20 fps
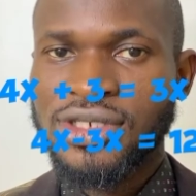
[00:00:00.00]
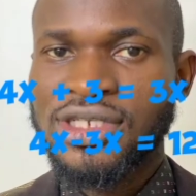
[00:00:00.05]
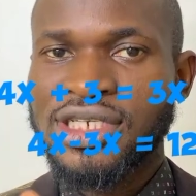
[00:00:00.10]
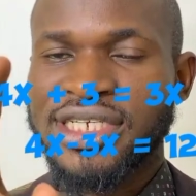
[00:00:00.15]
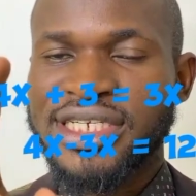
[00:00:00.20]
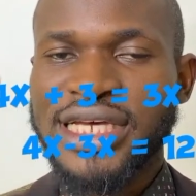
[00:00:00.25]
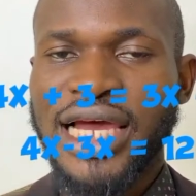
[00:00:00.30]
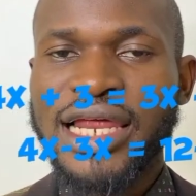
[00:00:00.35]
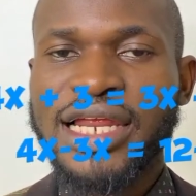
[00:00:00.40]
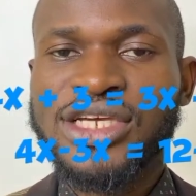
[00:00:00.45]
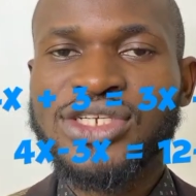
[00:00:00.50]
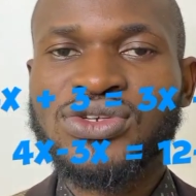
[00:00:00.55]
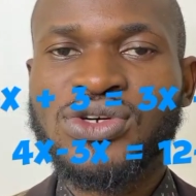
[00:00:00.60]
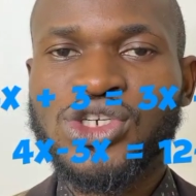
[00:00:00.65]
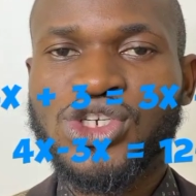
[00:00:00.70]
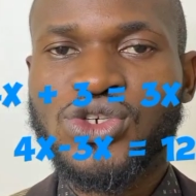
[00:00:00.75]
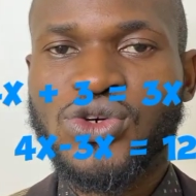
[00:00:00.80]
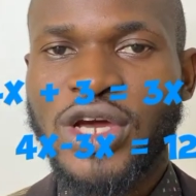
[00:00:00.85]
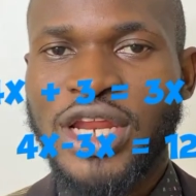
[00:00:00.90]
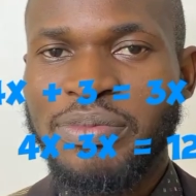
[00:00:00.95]
The sign is
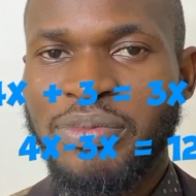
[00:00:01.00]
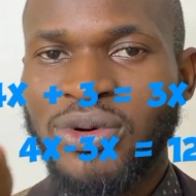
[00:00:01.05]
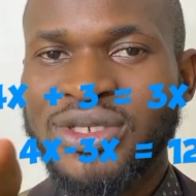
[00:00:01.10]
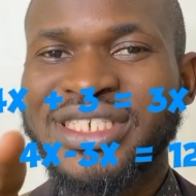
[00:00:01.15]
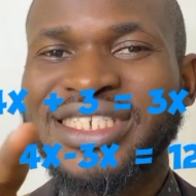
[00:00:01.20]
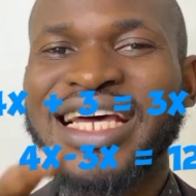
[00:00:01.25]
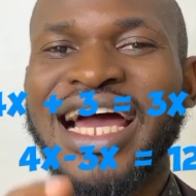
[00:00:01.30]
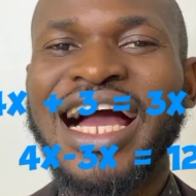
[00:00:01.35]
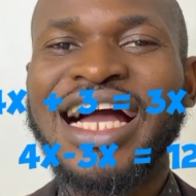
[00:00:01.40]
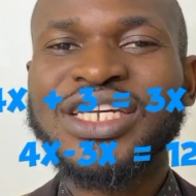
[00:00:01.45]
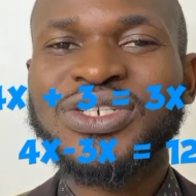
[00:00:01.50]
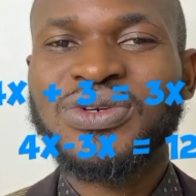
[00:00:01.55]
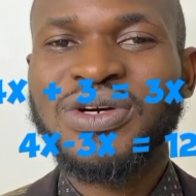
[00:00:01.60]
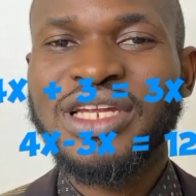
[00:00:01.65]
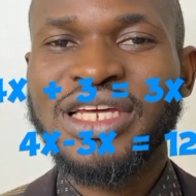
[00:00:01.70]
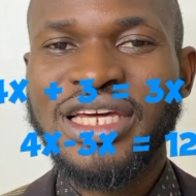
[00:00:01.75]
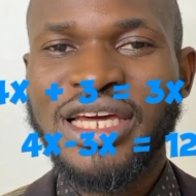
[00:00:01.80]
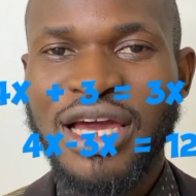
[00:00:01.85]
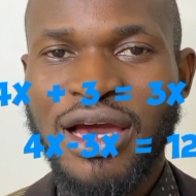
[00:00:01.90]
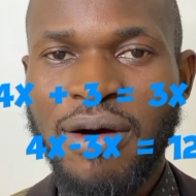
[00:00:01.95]
not showing, but it's
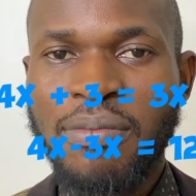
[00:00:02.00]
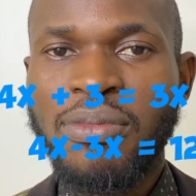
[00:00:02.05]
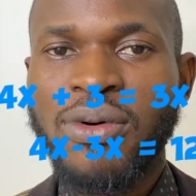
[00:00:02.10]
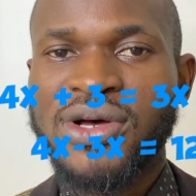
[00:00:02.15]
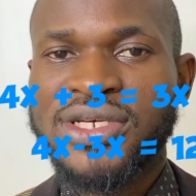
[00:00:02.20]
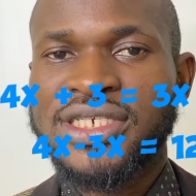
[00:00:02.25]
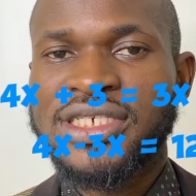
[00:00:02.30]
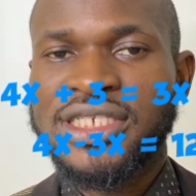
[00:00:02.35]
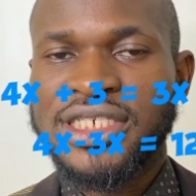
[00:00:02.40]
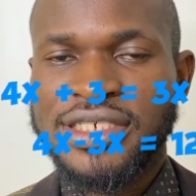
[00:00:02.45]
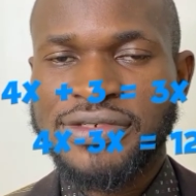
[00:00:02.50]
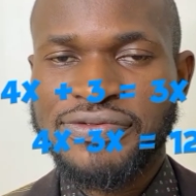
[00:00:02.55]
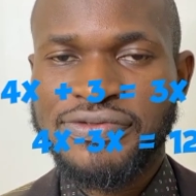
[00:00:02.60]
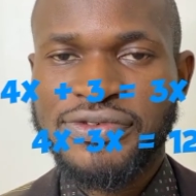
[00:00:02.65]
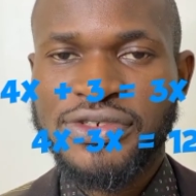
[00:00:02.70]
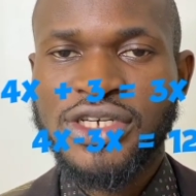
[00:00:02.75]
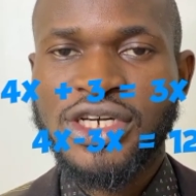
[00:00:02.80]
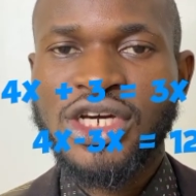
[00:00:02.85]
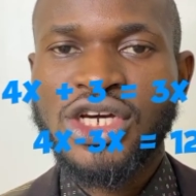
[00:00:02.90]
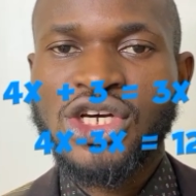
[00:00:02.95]
actually positive.
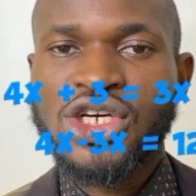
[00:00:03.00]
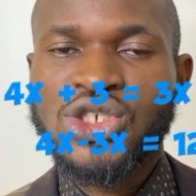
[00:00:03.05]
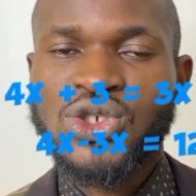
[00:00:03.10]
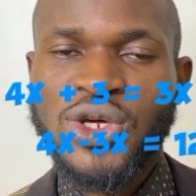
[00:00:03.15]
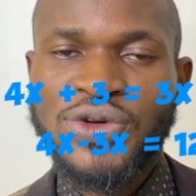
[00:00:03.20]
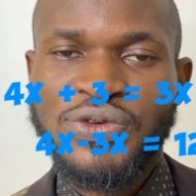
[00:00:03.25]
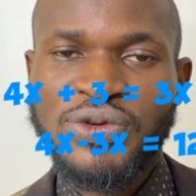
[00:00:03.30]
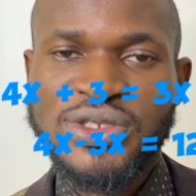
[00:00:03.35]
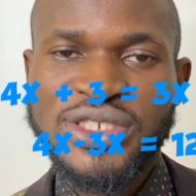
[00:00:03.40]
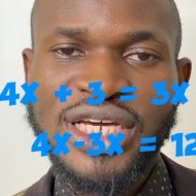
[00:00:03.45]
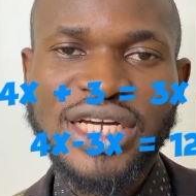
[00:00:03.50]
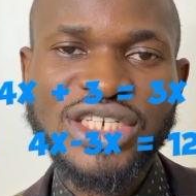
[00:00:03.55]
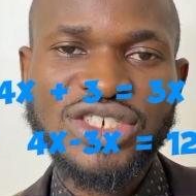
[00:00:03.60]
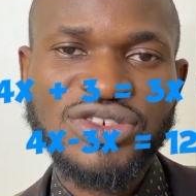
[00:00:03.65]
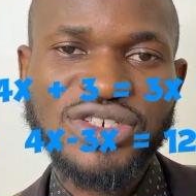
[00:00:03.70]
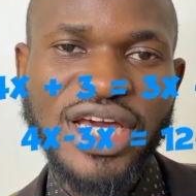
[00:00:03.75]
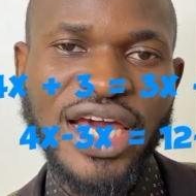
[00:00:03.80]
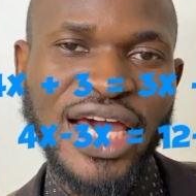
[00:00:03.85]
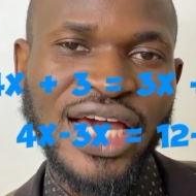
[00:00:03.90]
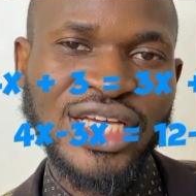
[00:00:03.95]
So if you take
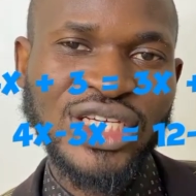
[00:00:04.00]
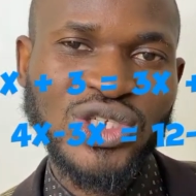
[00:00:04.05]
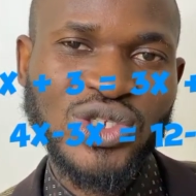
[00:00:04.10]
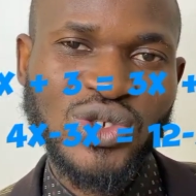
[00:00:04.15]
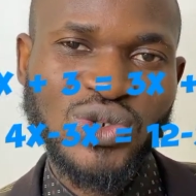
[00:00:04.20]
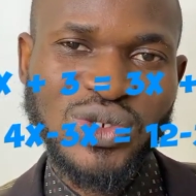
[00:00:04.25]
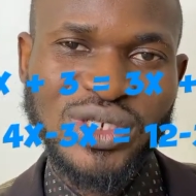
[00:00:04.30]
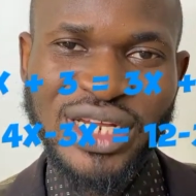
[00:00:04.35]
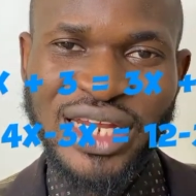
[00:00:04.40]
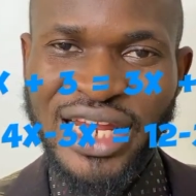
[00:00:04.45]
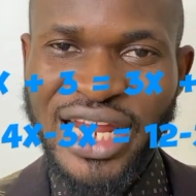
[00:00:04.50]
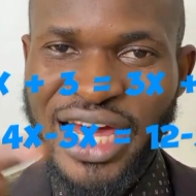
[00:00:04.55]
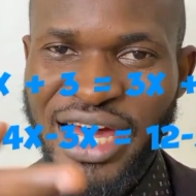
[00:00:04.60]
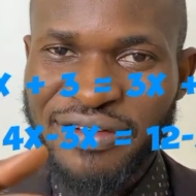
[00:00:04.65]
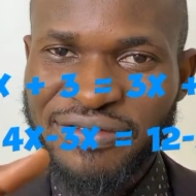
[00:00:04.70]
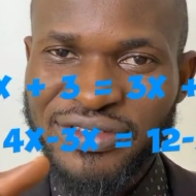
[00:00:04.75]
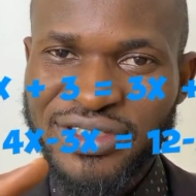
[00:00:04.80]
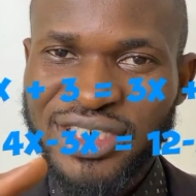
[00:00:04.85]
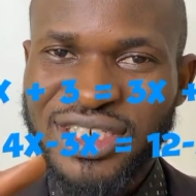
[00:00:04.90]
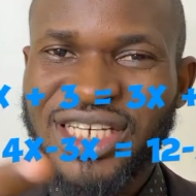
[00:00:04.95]
3x to the
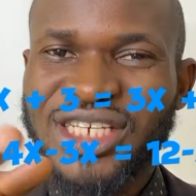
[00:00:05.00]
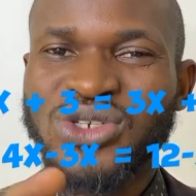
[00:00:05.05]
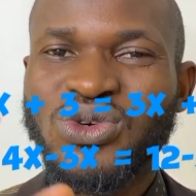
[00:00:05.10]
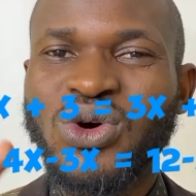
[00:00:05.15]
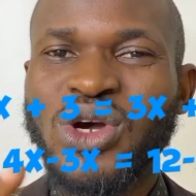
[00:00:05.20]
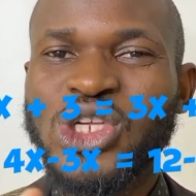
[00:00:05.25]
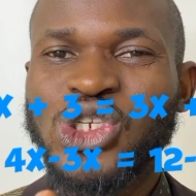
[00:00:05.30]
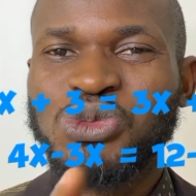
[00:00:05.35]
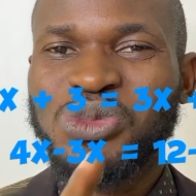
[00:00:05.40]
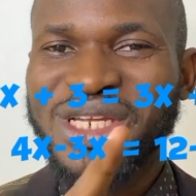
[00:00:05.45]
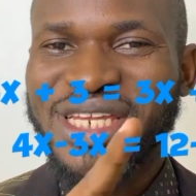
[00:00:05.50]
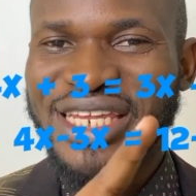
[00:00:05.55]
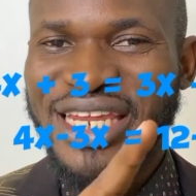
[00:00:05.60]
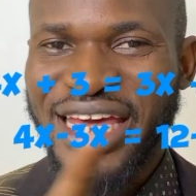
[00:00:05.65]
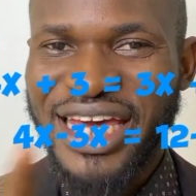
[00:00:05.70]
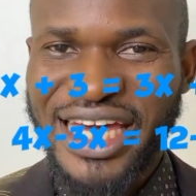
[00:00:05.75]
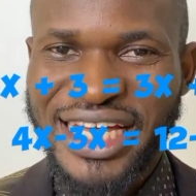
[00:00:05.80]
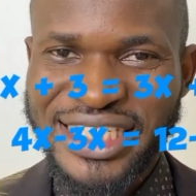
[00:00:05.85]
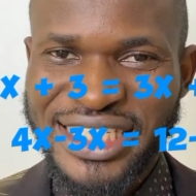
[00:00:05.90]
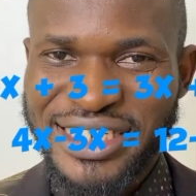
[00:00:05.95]
left, it's going to be
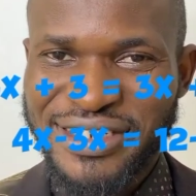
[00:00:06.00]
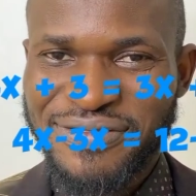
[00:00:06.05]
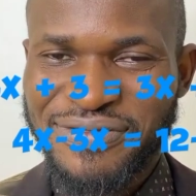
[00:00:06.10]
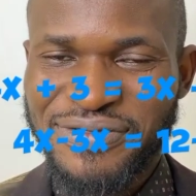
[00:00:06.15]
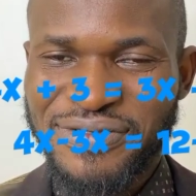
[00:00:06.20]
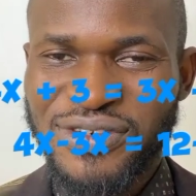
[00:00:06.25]
negative.